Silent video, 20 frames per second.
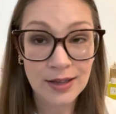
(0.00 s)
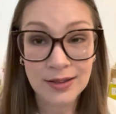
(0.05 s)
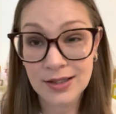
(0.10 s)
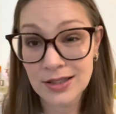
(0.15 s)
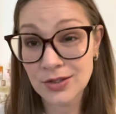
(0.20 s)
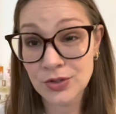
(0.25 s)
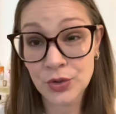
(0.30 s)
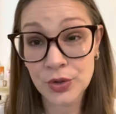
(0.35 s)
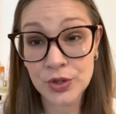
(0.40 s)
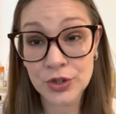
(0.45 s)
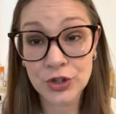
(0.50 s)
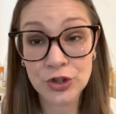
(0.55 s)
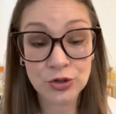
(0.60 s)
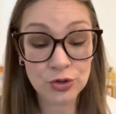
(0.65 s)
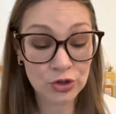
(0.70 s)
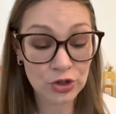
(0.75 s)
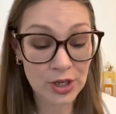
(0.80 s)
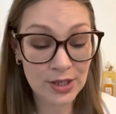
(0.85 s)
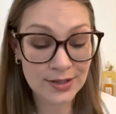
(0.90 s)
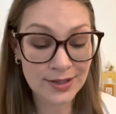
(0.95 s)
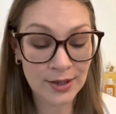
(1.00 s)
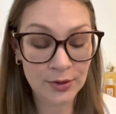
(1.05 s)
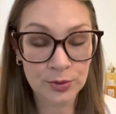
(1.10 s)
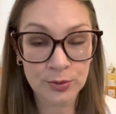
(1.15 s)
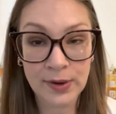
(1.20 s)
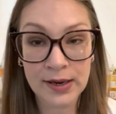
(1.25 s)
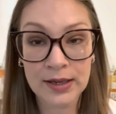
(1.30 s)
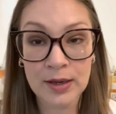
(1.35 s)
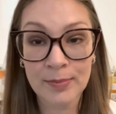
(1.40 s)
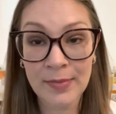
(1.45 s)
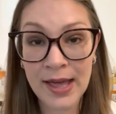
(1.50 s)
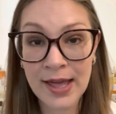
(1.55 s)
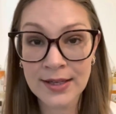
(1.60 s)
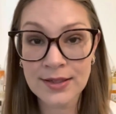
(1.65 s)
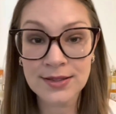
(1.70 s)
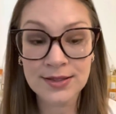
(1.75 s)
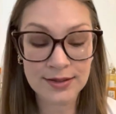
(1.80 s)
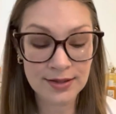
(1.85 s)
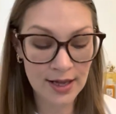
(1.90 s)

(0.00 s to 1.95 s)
These are the two shades I would recommend.